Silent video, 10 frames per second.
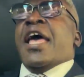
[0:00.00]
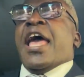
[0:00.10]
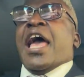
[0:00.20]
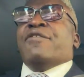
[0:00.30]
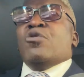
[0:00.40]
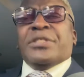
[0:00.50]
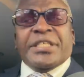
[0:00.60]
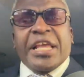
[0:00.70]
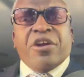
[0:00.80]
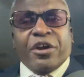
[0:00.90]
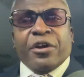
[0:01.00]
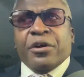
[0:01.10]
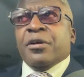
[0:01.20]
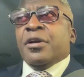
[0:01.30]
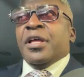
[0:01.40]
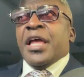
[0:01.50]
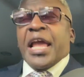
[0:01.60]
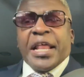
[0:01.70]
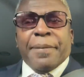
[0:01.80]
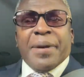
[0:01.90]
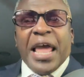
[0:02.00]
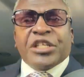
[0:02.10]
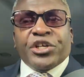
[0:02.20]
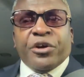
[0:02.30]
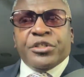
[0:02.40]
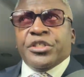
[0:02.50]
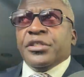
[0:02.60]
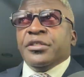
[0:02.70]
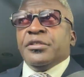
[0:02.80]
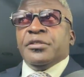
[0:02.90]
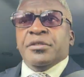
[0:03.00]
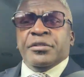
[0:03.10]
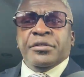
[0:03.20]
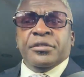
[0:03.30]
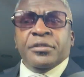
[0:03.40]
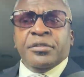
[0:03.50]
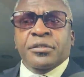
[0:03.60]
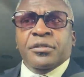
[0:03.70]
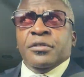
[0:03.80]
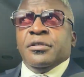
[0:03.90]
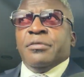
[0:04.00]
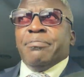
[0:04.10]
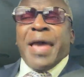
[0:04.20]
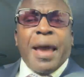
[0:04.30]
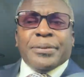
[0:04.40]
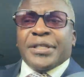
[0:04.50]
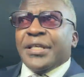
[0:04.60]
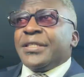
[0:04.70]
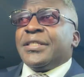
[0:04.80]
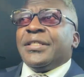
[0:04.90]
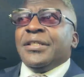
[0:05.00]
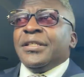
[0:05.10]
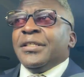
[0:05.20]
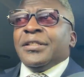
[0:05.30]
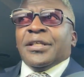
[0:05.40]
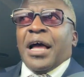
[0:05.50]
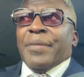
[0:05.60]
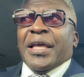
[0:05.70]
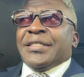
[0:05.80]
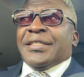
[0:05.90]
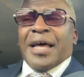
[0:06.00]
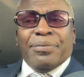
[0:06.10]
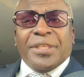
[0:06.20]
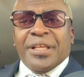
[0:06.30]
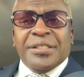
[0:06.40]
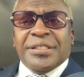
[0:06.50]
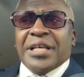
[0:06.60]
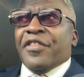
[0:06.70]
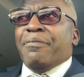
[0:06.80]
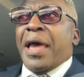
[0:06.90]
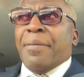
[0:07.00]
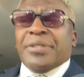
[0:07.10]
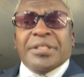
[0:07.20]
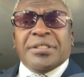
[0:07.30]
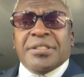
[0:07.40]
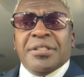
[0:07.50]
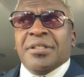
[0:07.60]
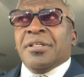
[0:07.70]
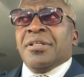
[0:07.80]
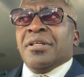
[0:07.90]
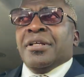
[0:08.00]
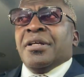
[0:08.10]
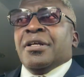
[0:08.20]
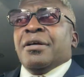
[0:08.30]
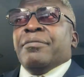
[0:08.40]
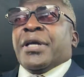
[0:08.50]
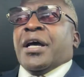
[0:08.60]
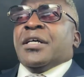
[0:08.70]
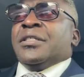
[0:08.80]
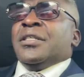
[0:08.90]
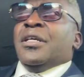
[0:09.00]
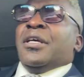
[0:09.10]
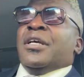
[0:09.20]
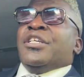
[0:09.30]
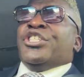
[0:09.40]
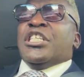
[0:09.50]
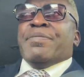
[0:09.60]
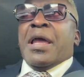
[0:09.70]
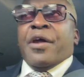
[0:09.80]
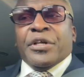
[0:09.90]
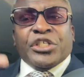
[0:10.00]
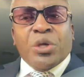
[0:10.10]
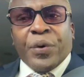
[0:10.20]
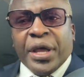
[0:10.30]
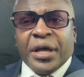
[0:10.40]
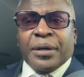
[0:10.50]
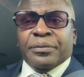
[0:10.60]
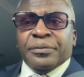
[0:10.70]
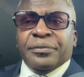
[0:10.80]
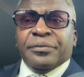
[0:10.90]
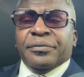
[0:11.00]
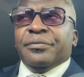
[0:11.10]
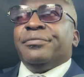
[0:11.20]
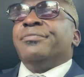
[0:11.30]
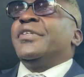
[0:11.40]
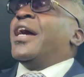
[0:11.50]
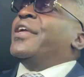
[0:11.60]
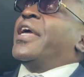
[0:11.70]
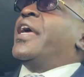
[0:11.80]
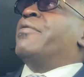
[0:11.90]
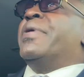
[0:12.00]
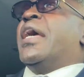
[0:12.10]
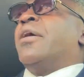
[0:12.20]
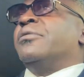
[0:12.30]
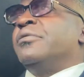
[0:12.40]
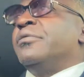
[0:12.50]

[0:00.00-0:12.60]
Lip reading: Have you seen her in a black church? Baptist? I mean, something, Southern Baptist? Because she's married to a, Kanye, help me out.